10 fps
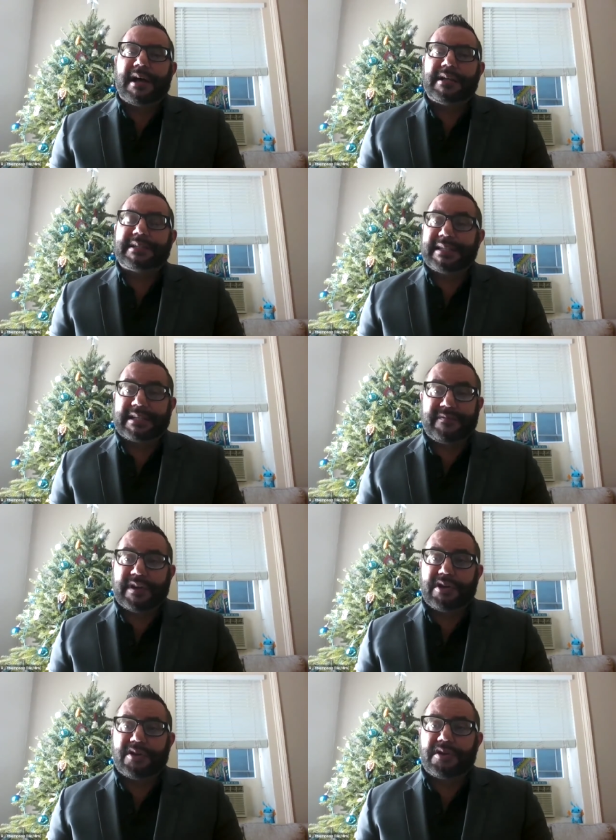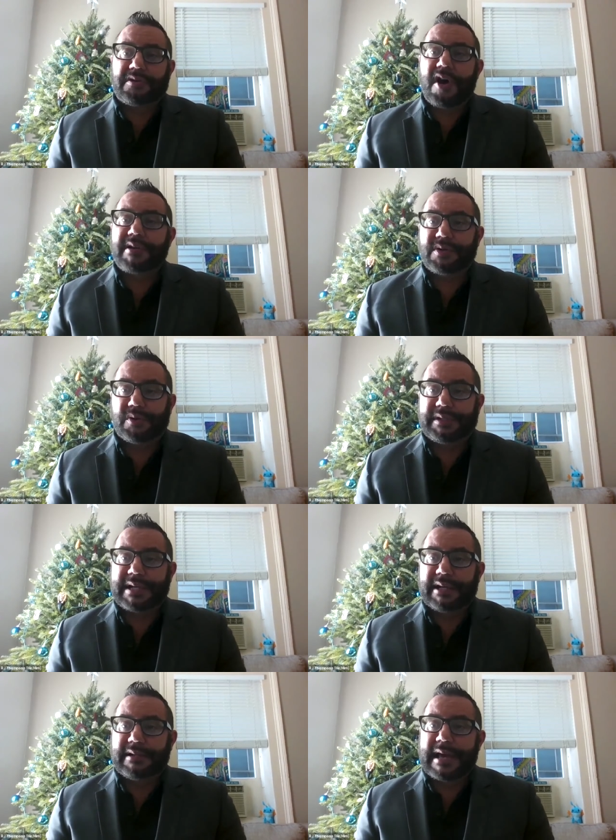six-figure law school
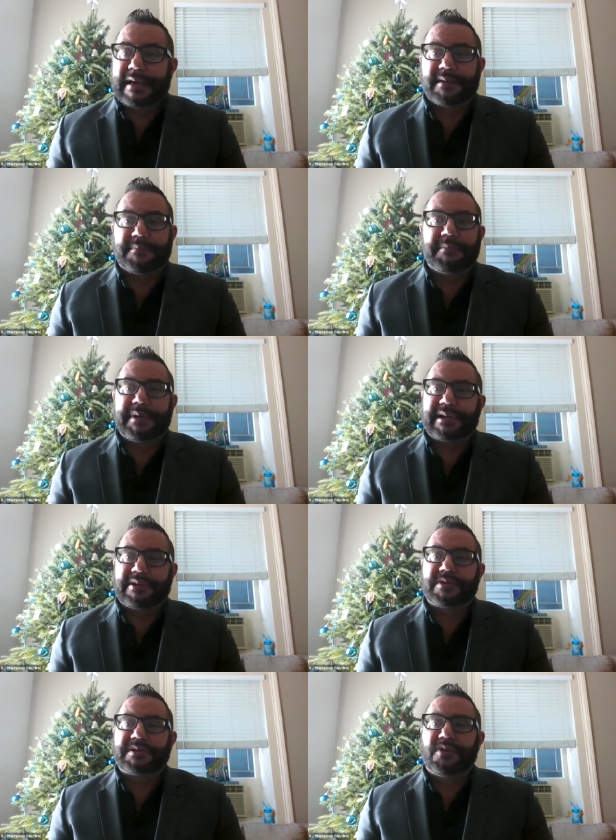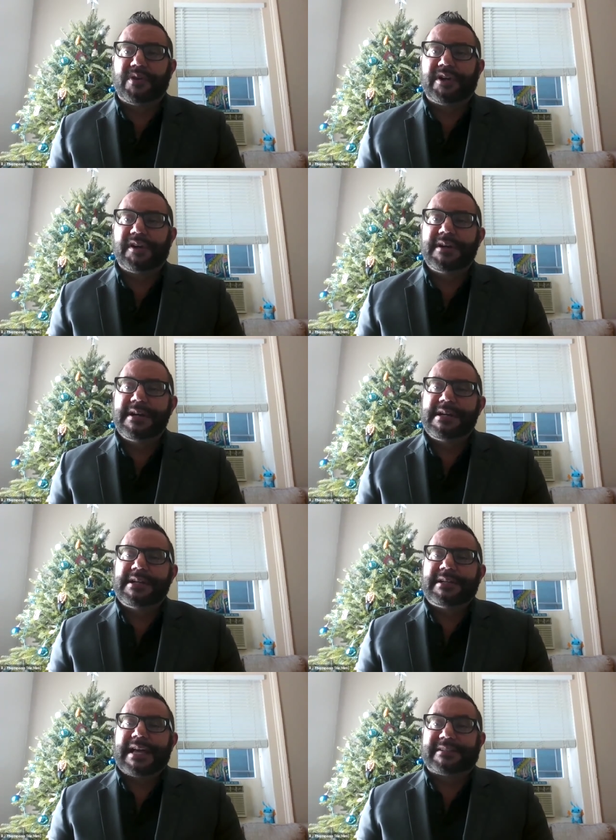debt. As a public interest lawyer,
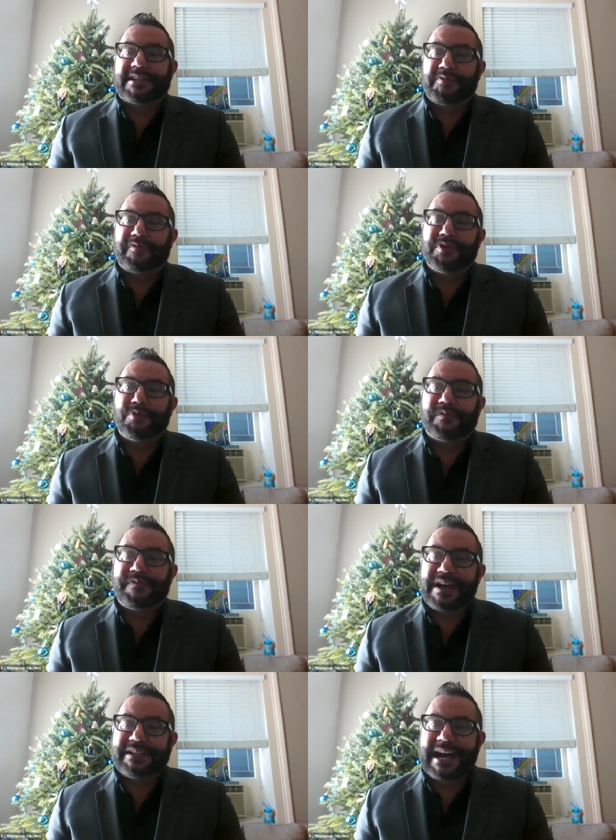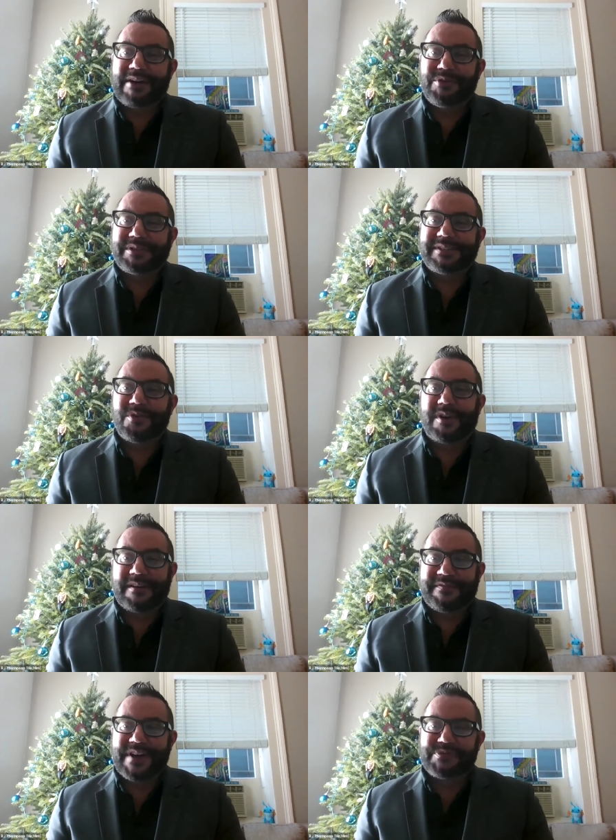as some of you will find out or
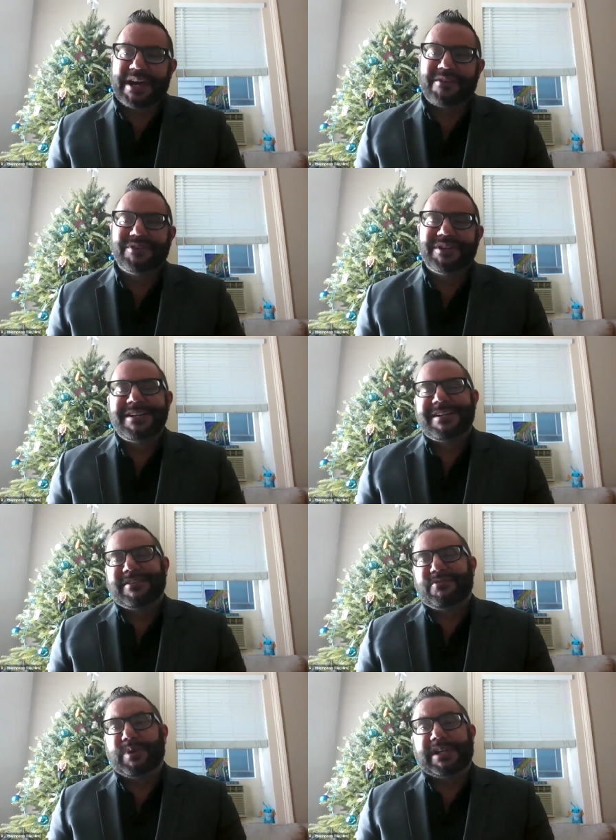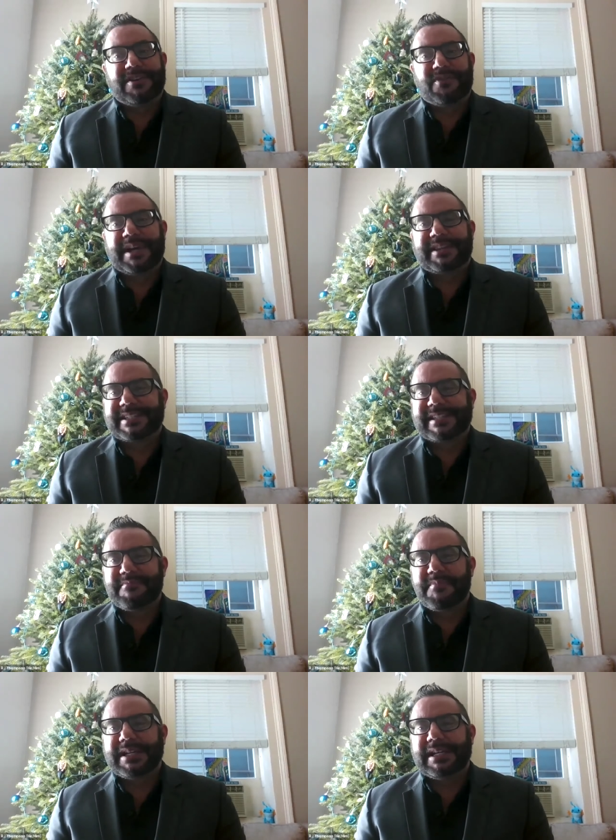have found out, we don't make the
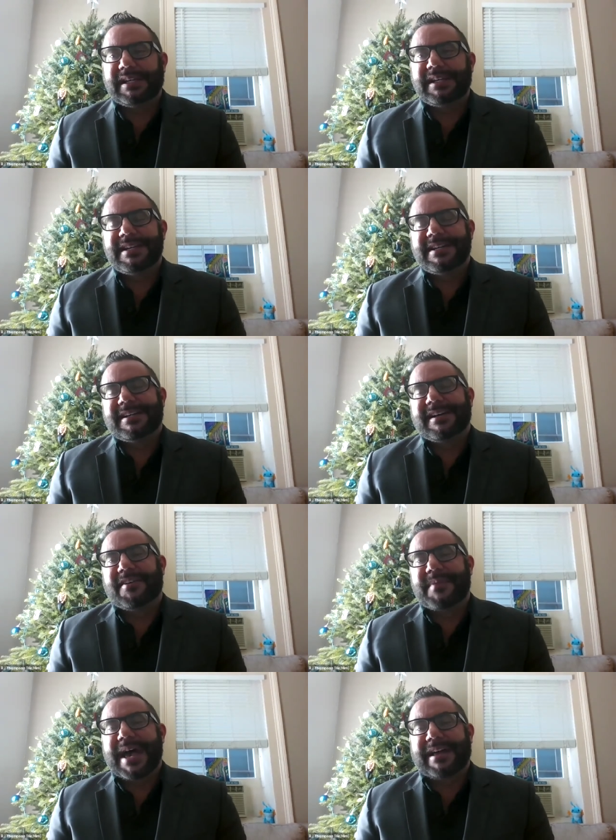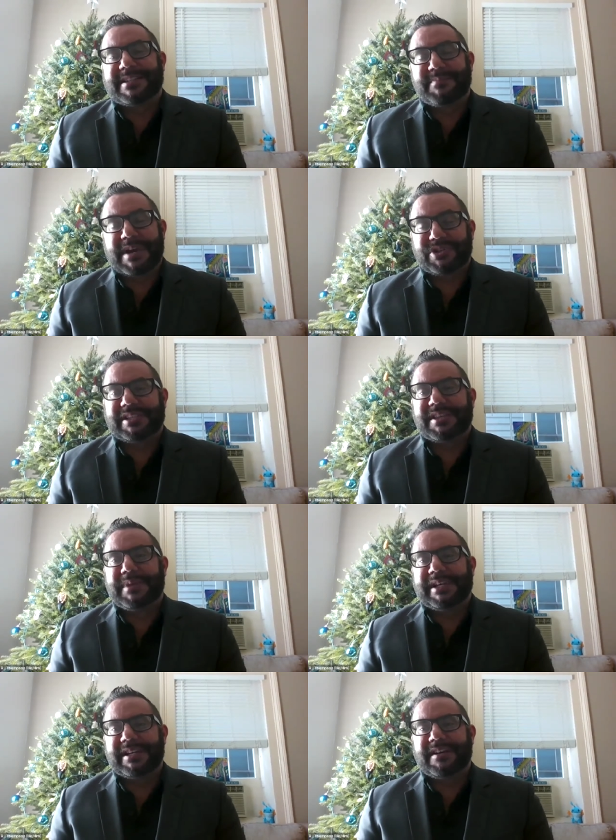same money, especially at the
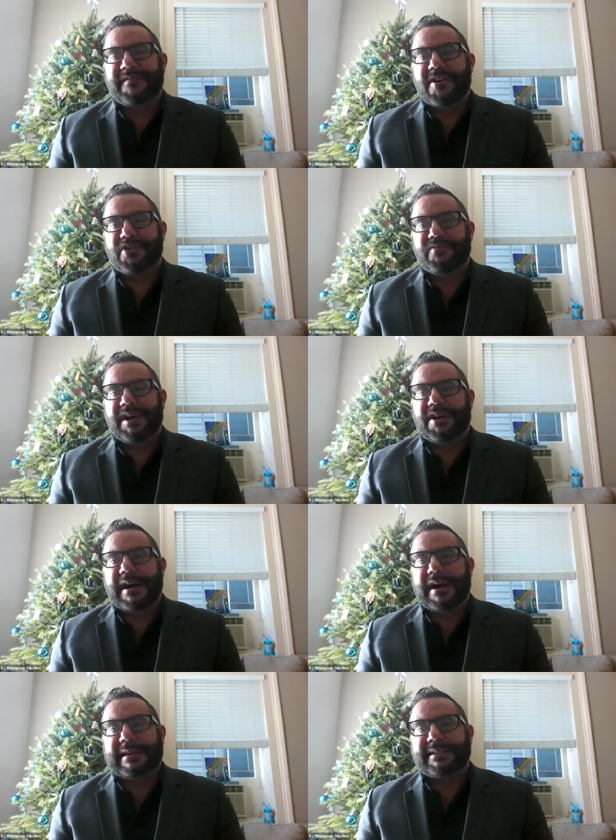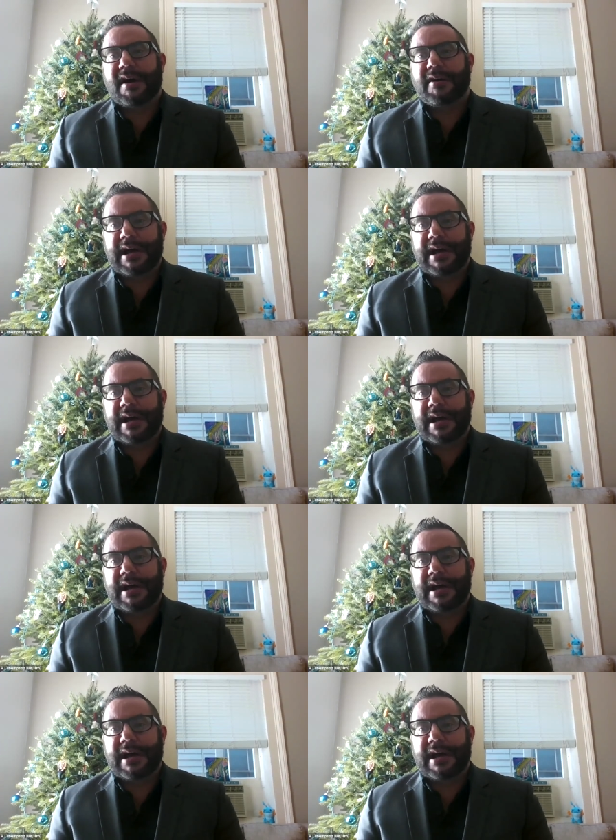beginning of our career, as our